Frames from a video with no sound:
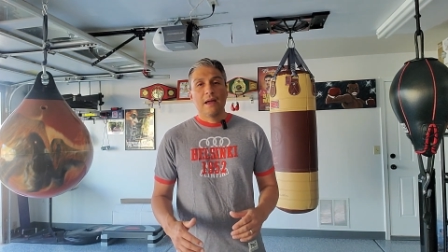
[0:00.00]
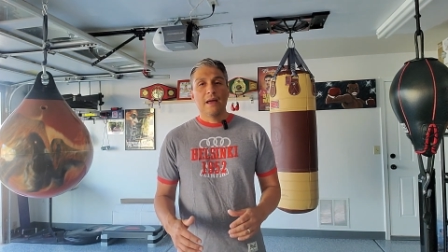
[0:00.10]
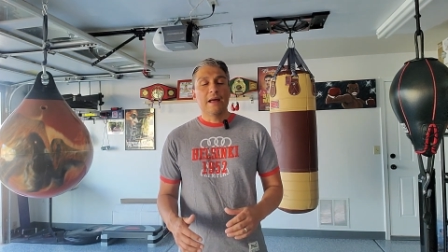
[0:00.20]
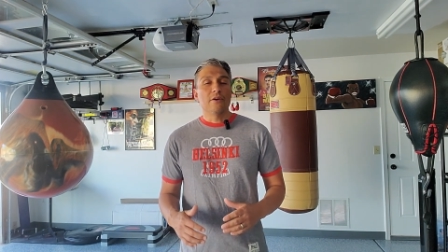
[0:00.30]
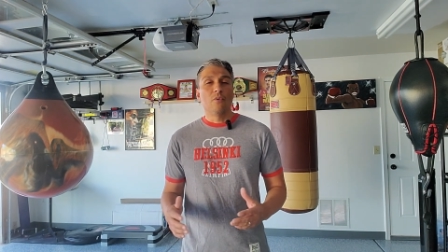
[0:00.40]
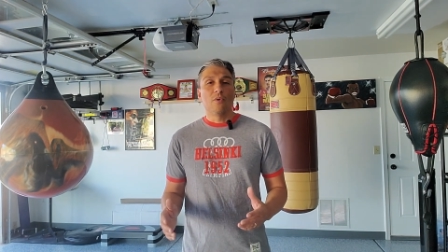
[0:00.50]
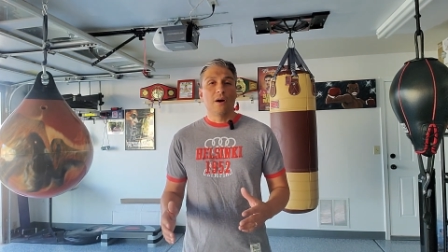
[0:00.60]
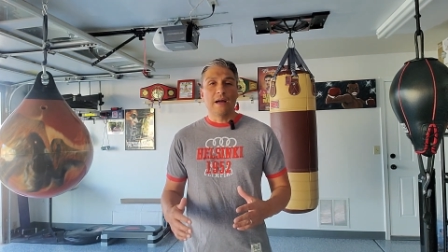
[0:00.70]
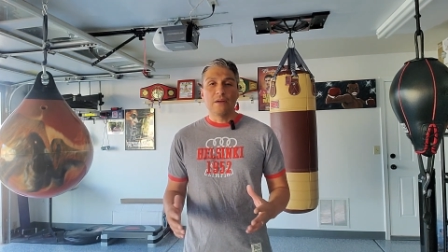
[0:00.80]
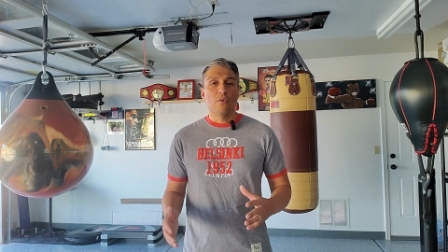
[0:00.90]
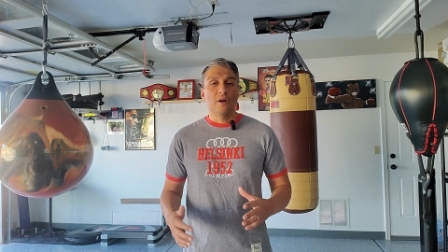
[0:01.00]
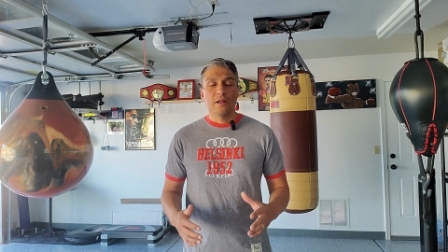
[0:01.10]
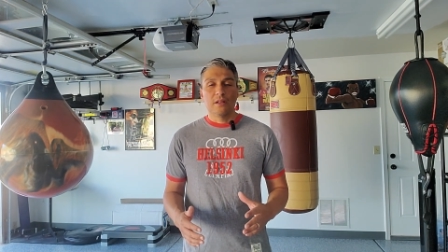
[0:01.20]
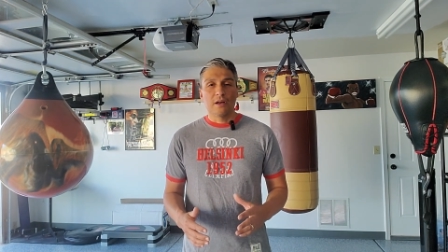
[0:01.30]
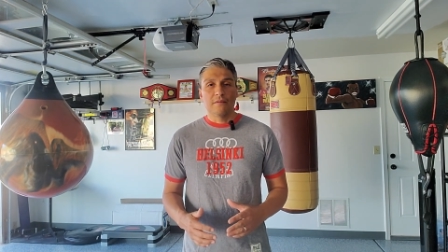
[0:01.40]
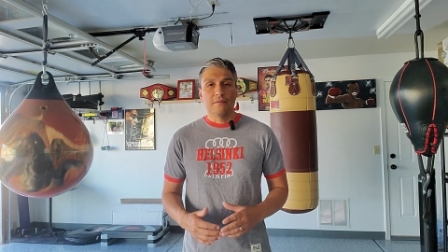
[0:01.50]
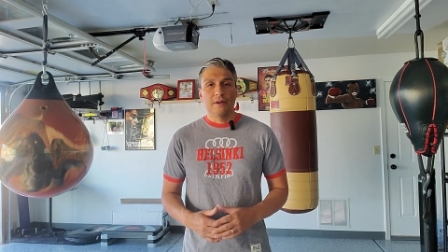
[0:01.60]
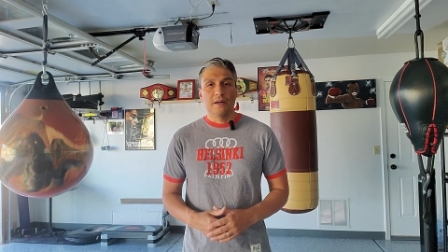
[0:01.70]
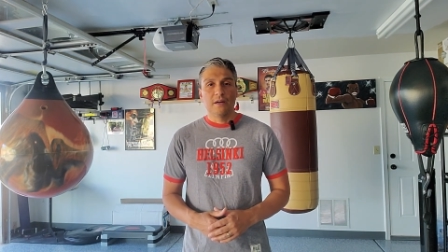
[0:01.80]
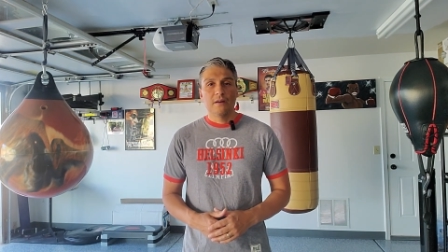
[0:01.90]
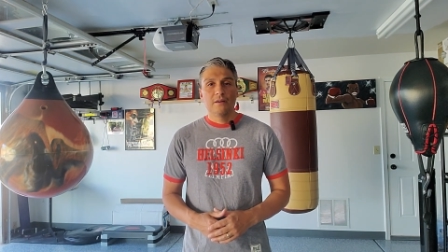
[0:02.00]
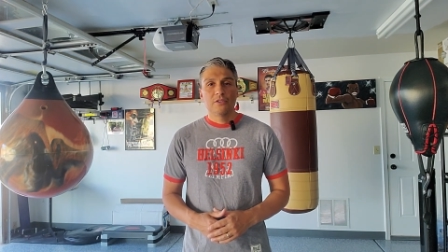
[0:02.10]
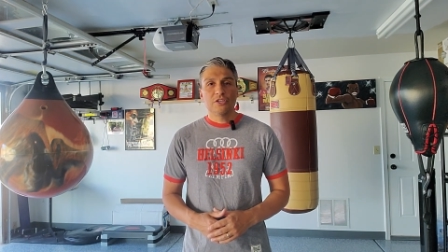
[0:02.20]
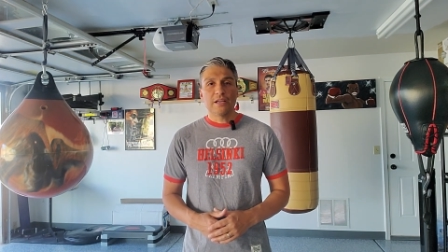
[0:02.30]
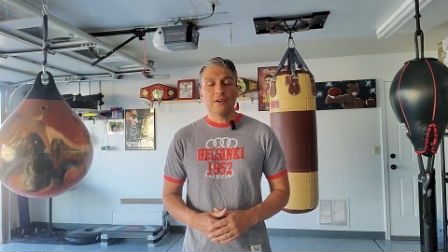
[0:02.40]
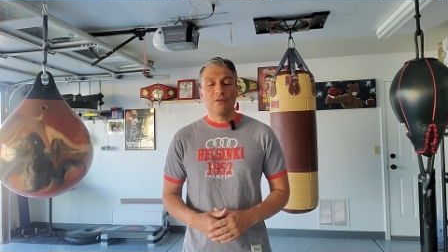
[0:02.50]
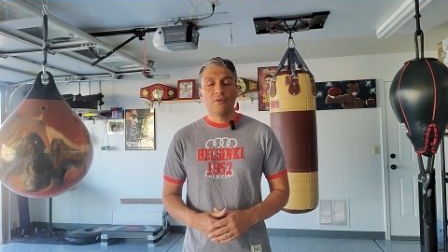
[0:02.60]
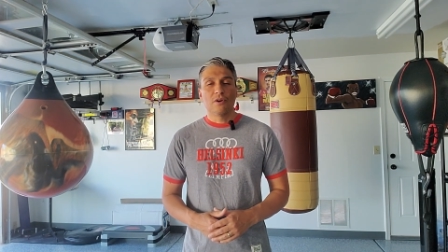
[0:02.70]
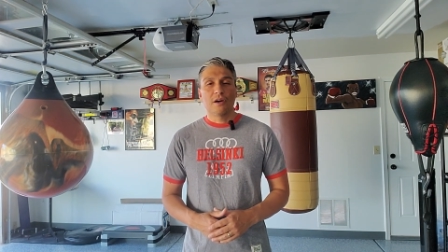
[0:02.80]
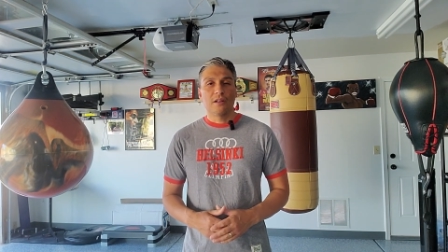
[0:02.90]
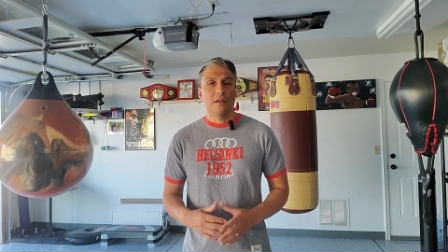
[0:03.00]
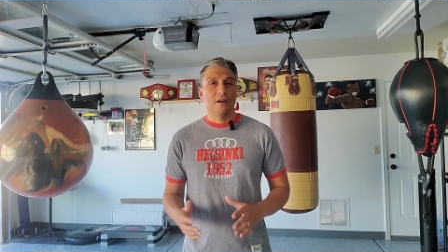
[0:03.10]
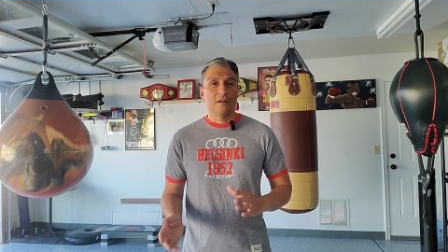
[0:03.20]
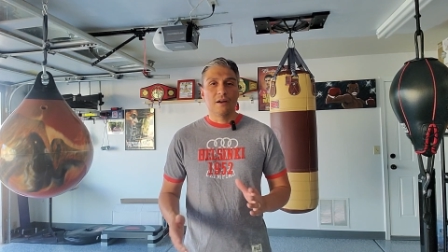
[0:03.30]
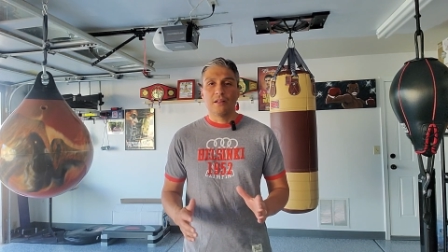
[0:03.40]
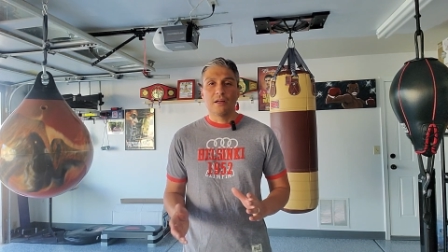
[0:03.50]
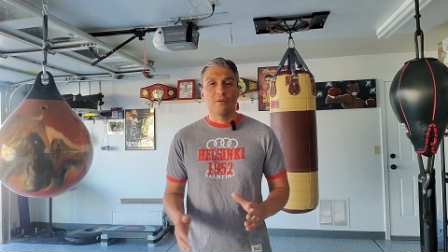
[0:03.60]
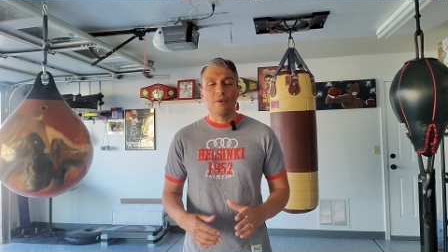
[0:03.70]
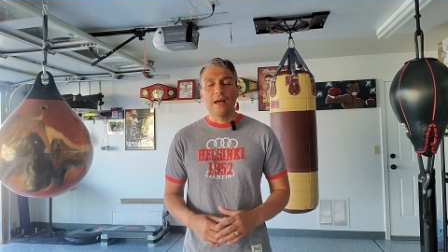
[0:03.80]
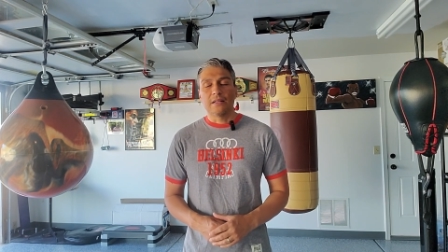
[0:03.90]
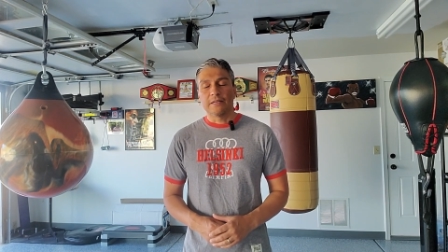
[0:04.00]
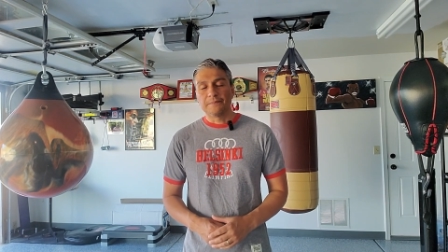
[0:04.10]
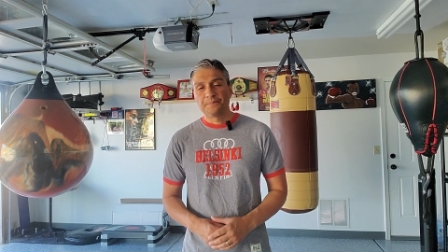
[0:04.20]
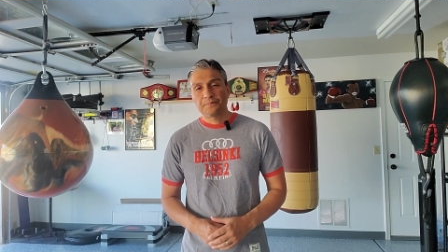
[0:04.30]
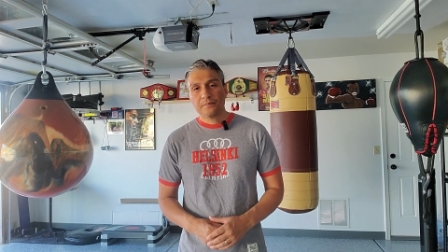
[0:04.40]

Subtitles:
And I didn't want a lot of shaking going on, a lot of rattling.